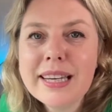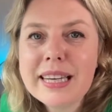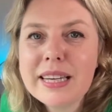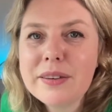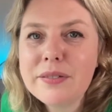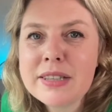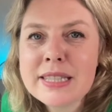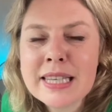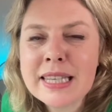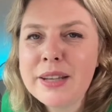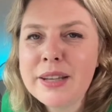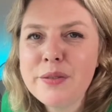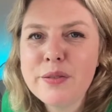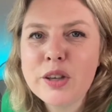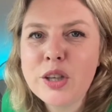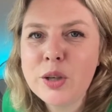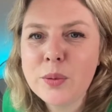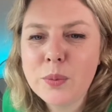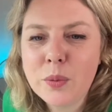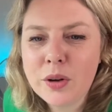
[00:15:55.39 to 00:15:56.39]
if there's
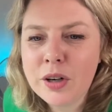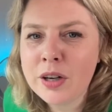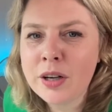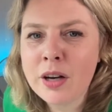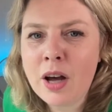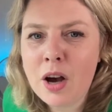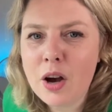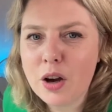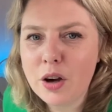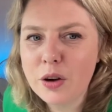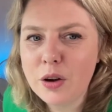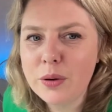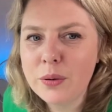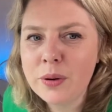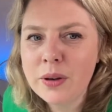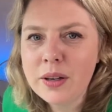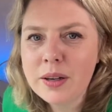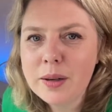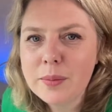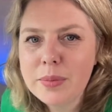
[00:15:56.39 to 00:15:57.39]
anything you want to
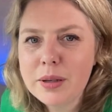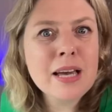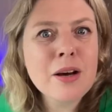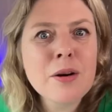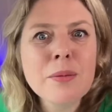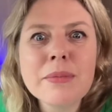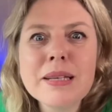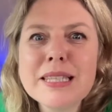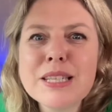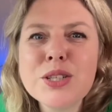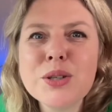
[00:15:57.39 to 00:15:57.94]
know. Tell me,